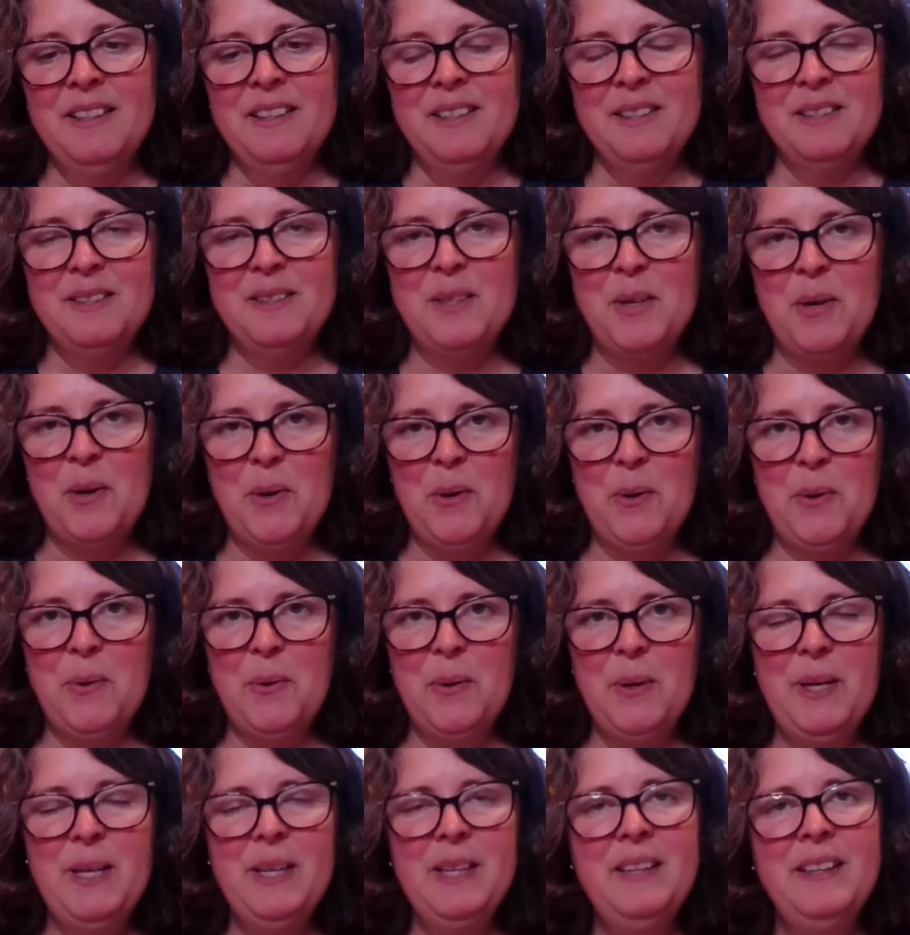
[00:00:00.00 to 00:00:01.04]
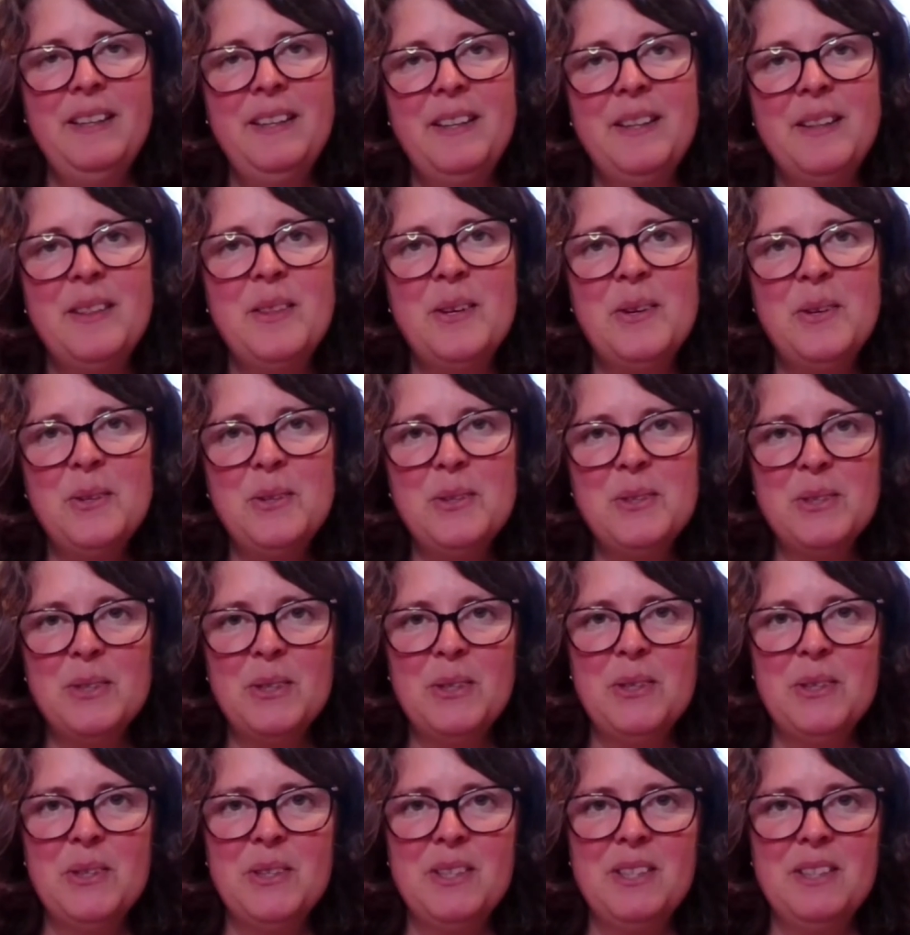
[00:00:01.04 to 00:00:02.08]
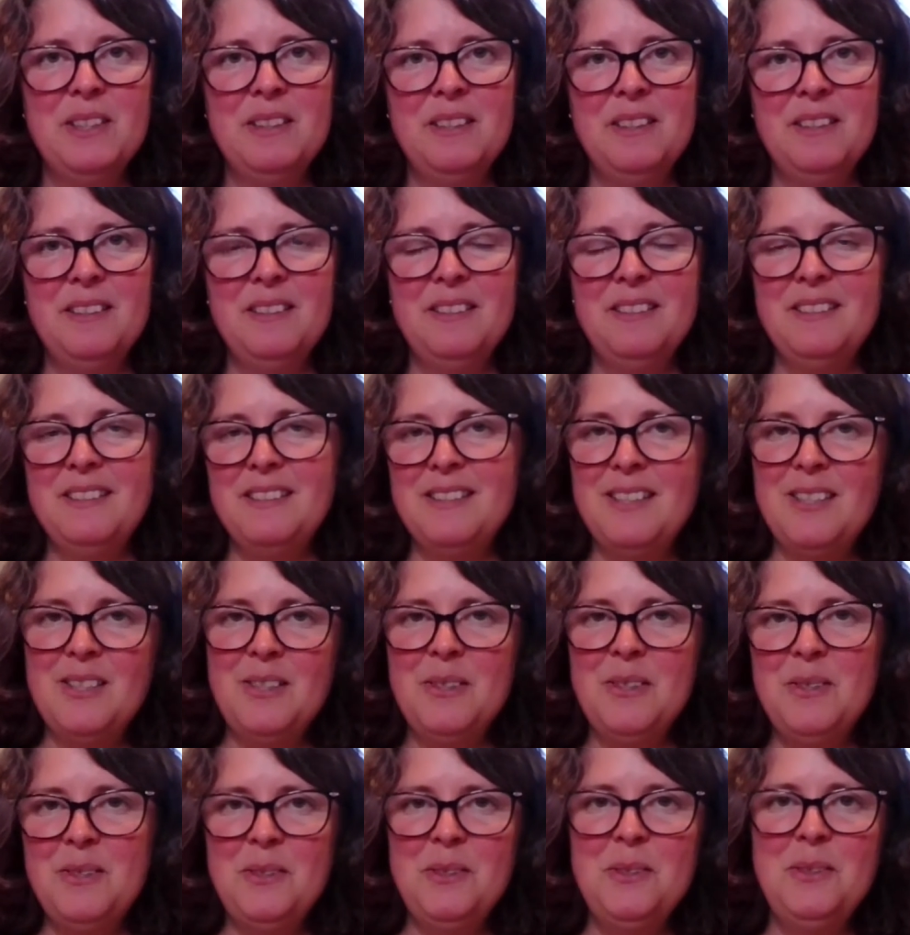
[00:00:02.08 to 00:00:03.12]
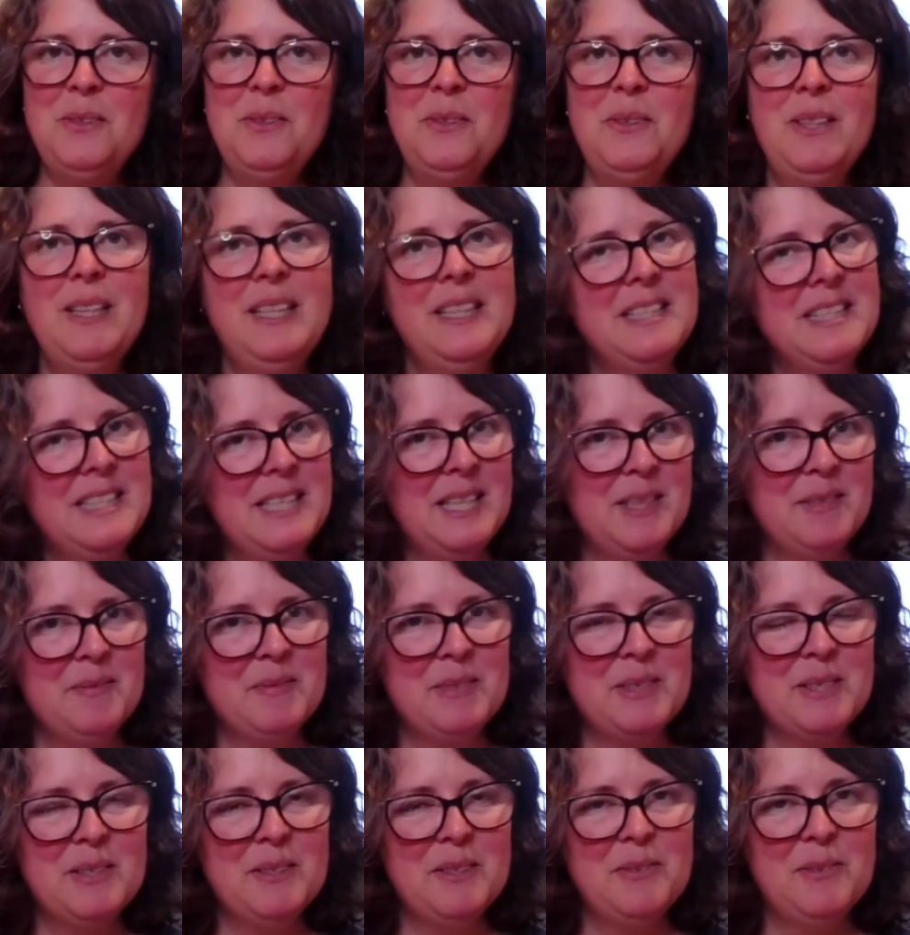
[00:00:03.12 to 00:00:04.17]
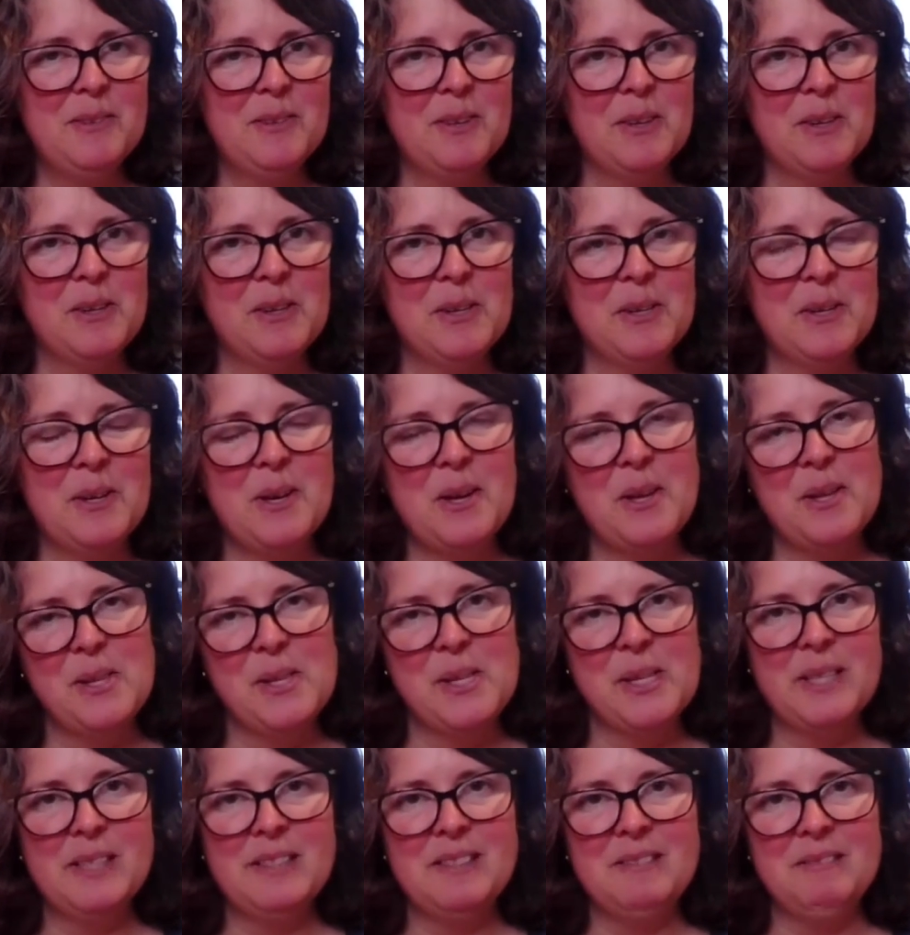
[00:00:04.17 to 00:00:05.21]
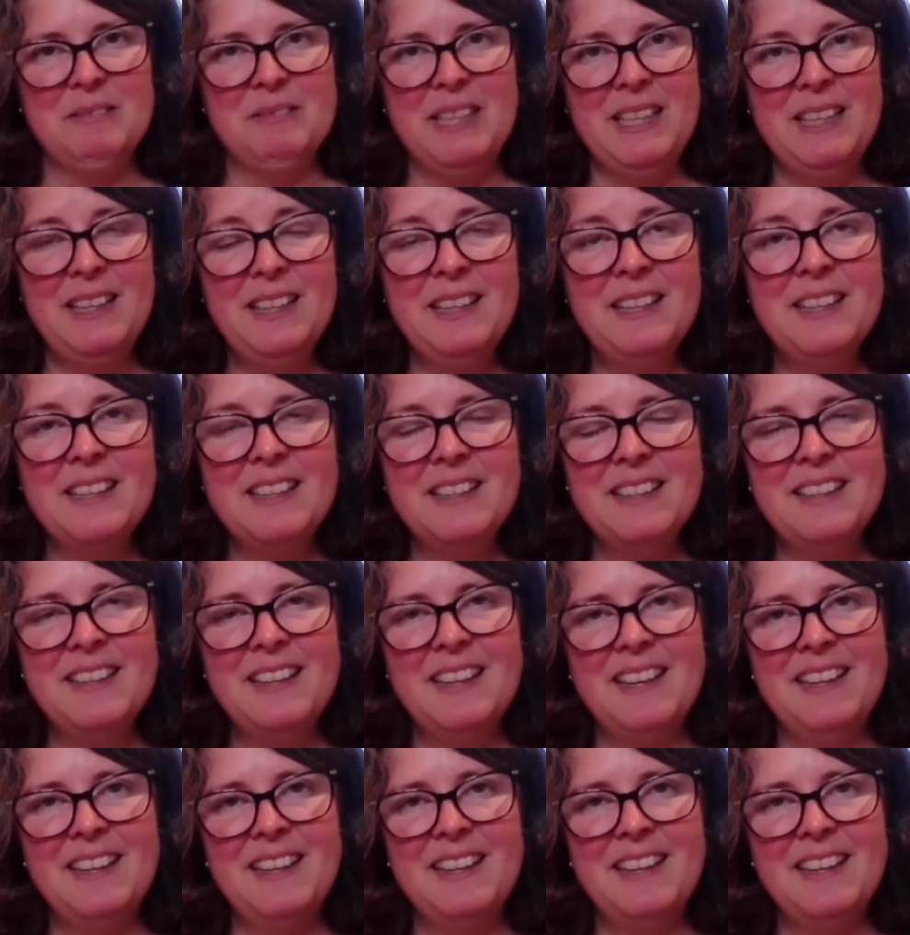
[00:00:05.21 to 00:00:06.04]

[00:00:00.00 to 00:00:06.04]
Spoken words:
So those are the two tips for this week,